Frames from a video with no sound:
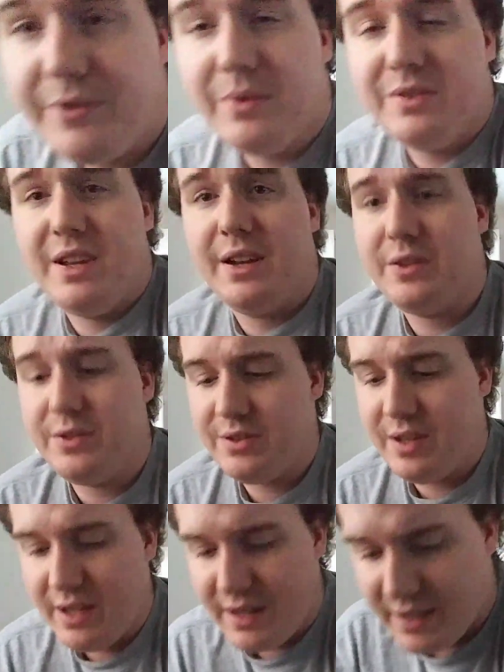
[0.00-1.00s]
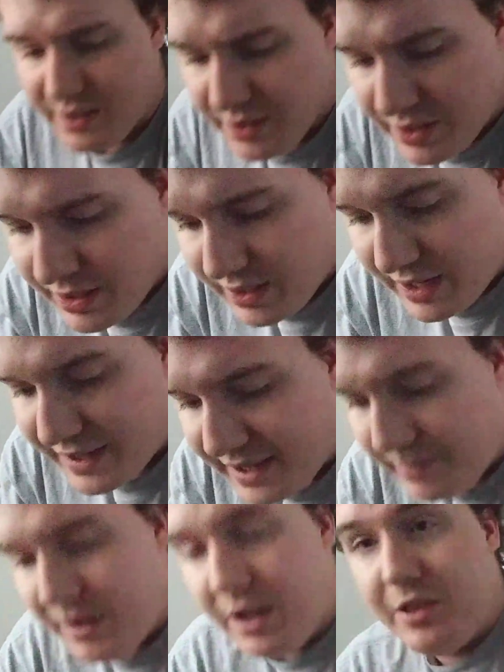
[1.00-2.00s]
Film Attackers, and I
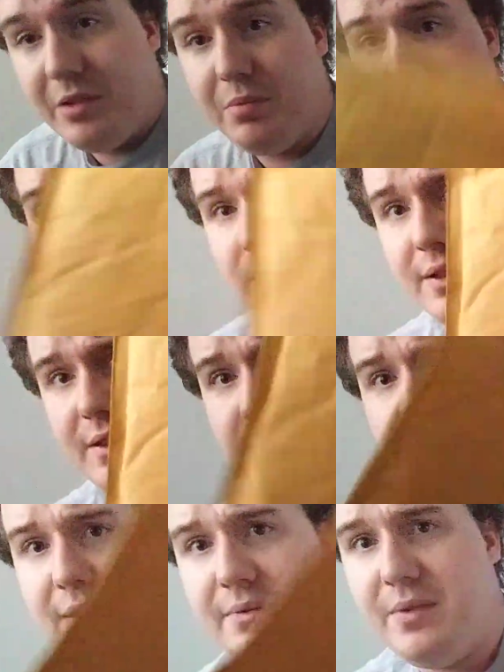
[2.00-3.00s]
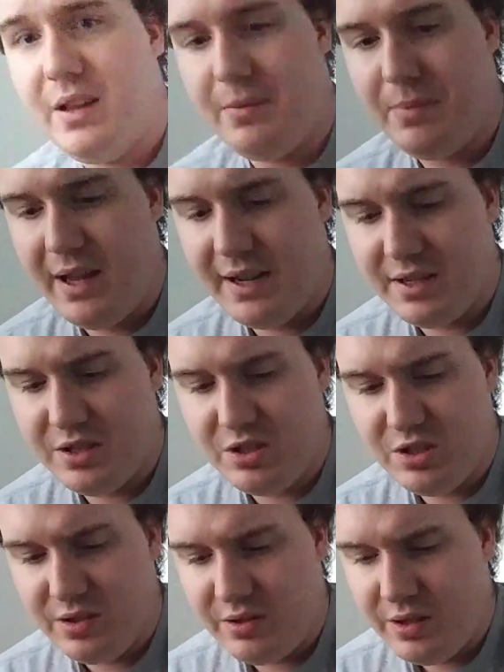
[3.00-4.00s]
got my other Blu-ray in today, in the
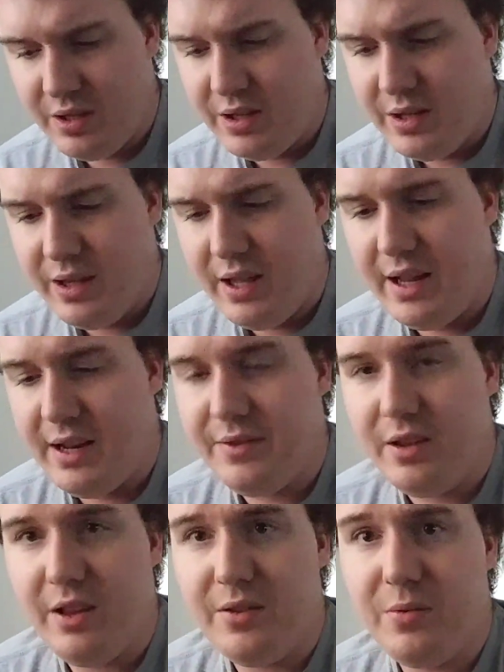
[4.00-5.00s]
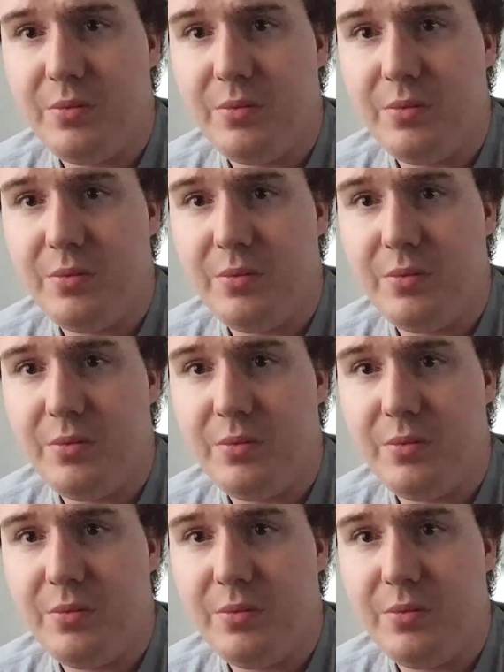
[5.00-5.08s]
package, and the other